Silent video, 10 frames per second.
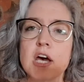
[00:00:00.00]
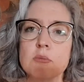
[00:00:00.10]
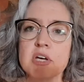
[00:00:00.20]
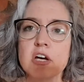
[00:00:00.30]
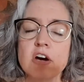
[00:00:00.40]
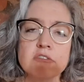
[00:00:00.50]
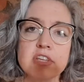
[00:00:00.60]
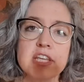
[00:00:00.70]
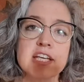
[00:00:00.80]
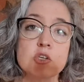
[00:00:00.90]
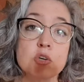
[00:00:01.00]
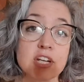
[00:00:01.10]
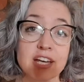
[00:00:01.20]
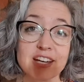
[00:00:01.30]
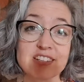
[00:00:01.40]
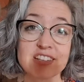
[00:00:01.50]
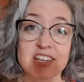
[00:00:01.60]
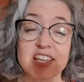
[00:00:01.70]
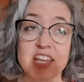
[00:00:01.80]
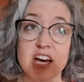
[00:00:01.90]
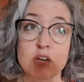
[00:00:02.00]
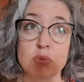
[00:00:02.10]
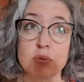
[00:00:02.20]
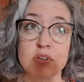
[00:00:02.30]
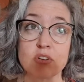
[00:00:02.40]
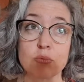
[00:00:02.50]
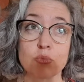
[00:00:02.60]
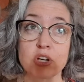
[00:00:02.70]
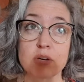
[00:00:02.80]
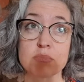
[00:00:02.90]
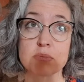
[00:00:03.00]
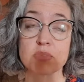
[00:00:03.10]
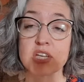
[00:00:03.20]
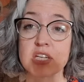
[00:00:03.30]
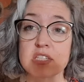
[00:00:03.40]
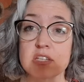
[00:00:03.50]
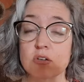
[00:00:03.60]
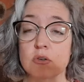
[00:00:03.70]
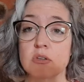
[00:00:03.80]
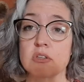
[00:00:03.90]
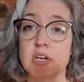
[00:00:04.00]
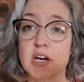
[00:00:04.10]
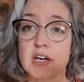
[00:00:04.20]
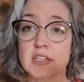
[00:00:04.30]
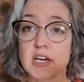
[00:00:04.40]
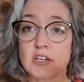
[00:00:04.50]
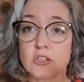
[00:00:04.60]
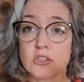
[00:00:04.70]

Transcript: being confident that you can handle it and that maybe it'll bring up some things that'll that that